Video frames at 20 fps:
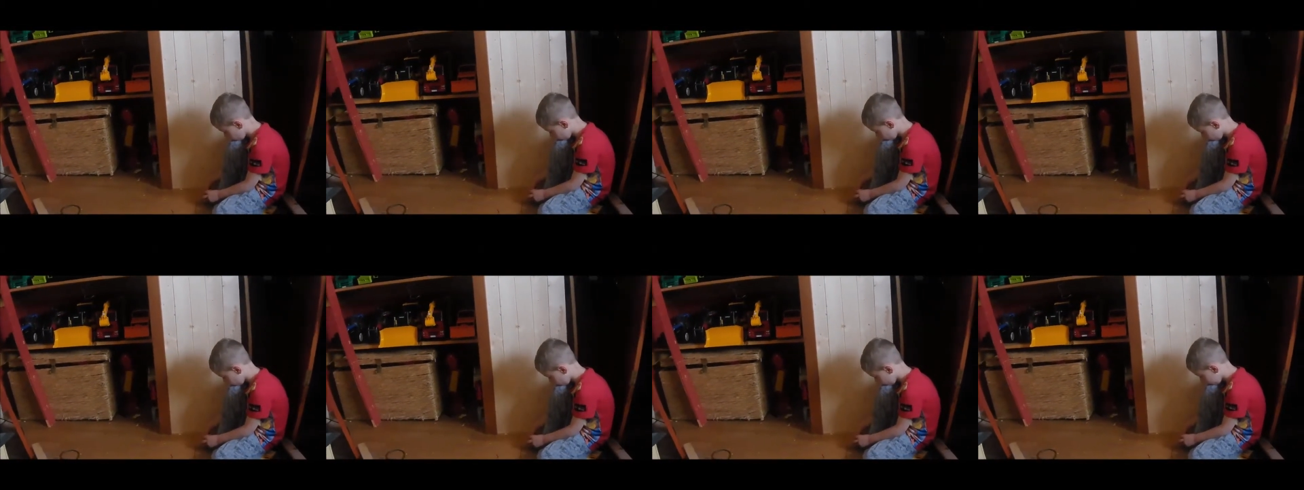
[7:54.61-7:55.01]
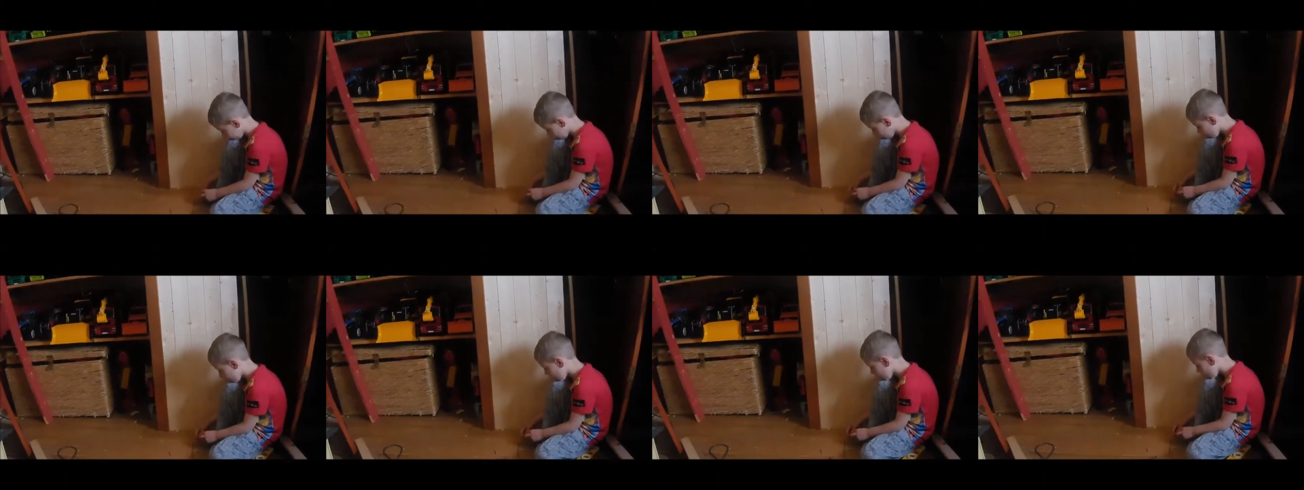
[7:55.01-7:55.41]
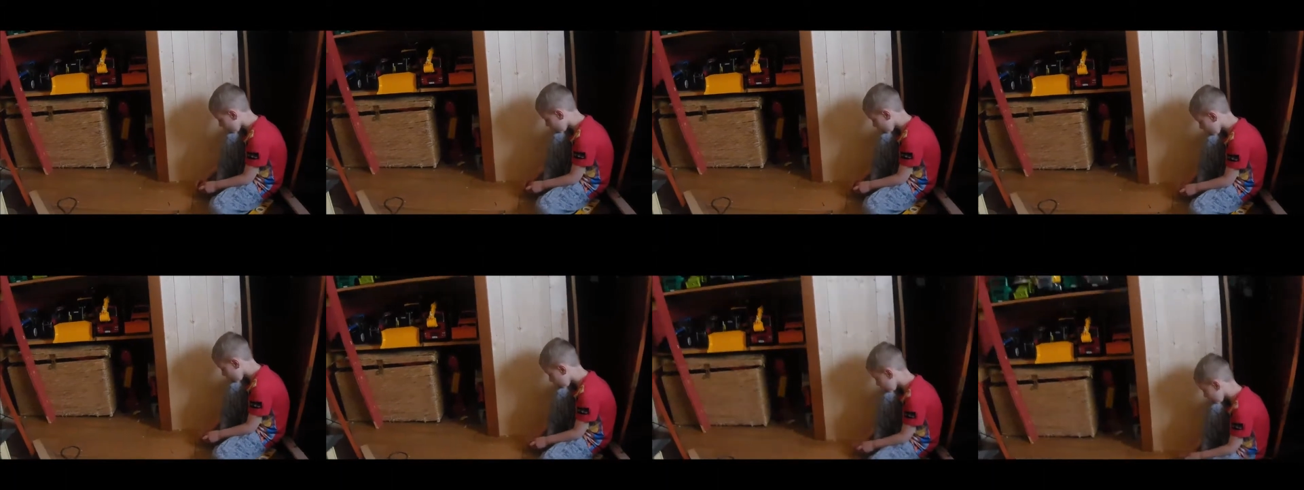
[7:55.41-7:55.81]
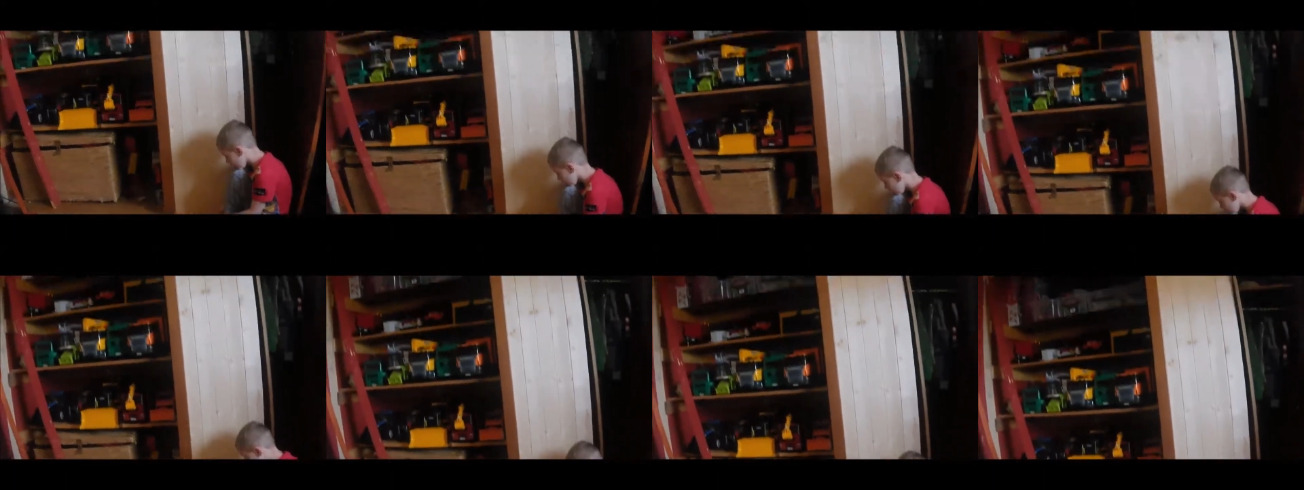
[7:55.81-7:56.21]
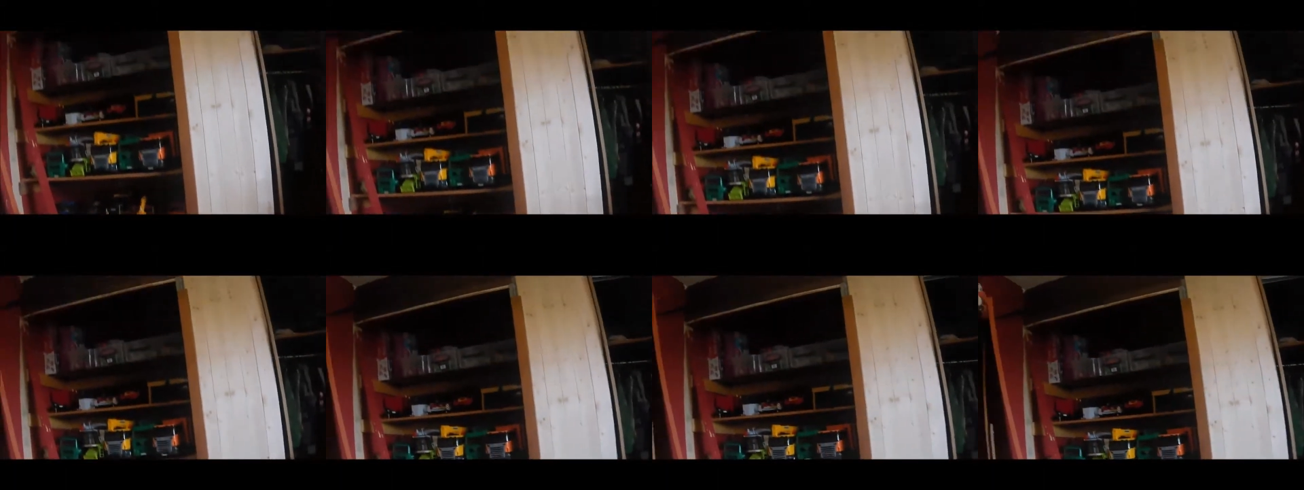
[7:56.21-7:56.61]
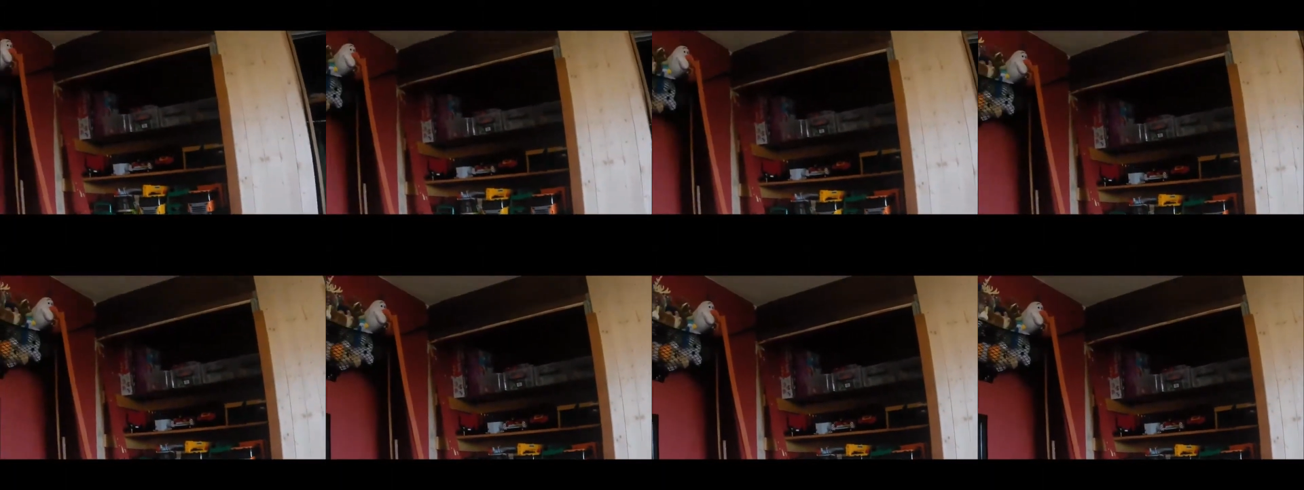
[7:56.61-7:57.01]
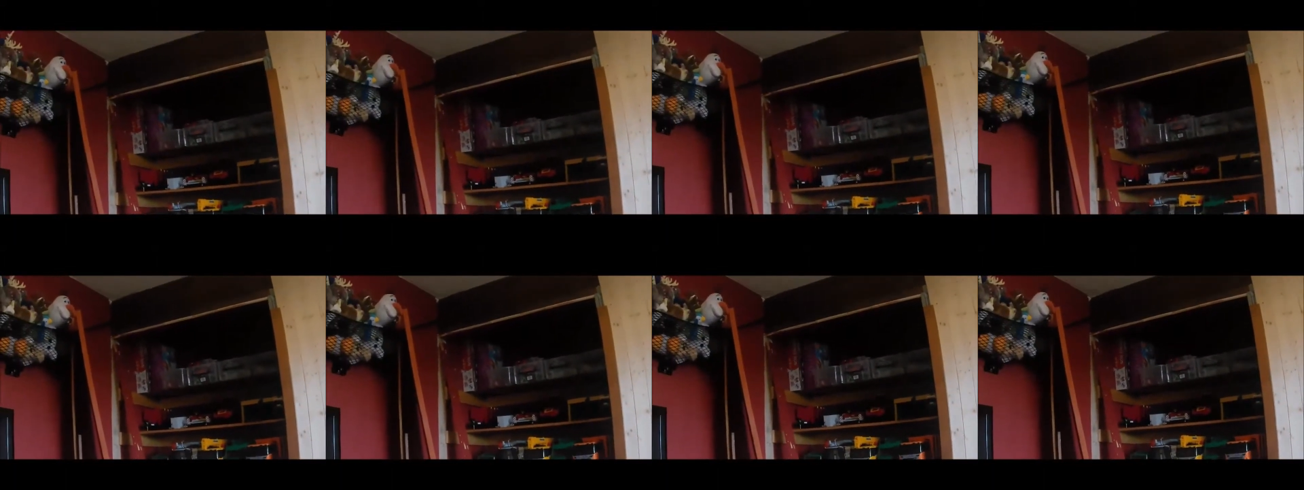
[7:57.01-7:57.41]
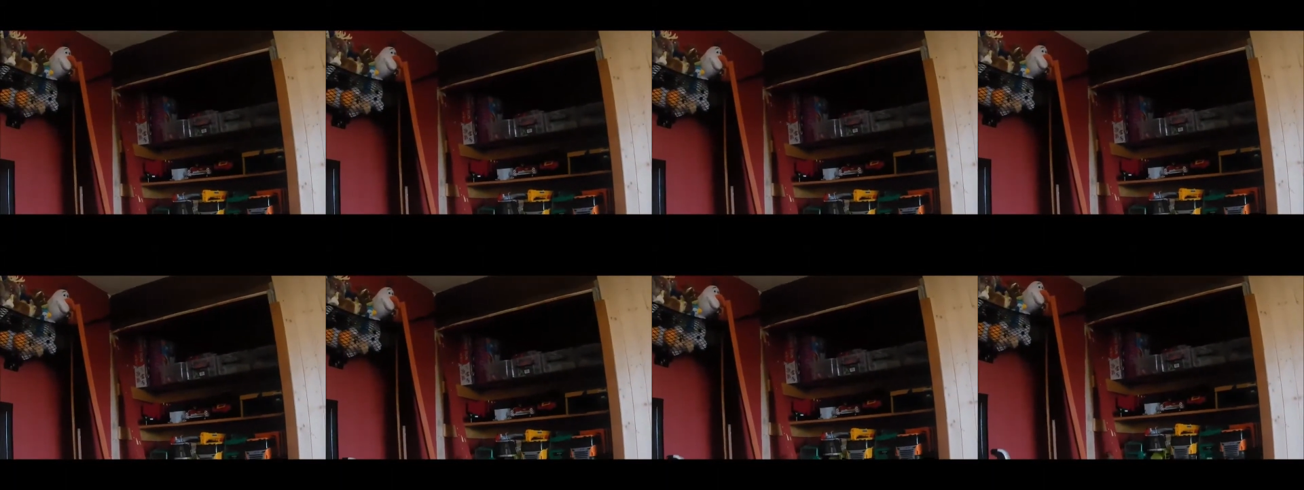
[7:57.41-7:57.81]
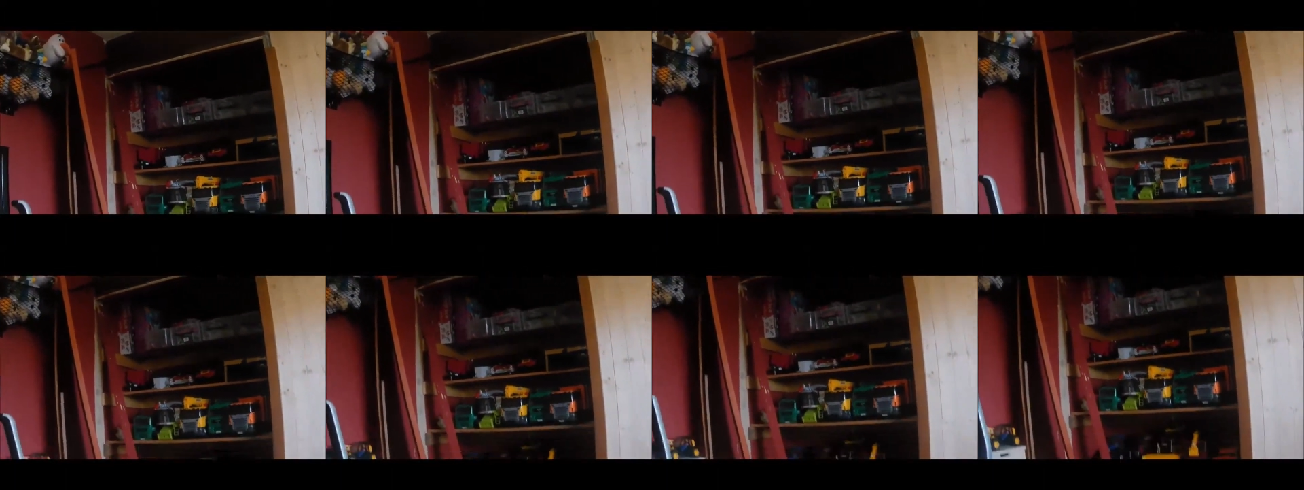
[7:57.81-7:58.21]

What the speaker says: [unreadable: no face in view]